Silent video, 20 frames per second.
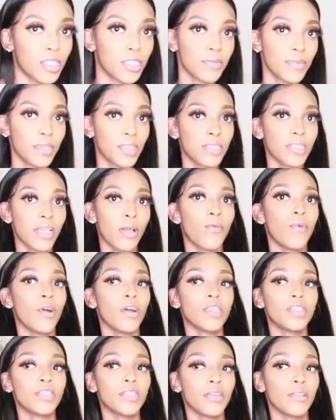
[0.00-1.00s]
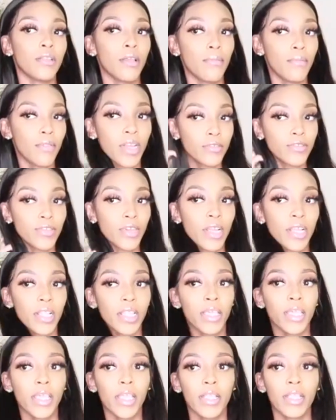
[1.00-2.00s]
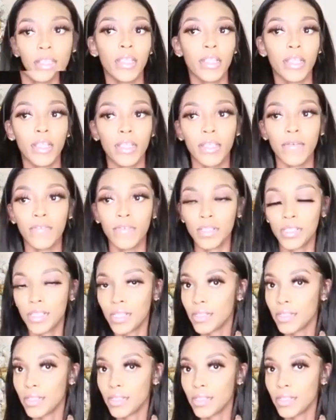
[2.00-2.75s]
because I washed it and I blow dried it and then I never did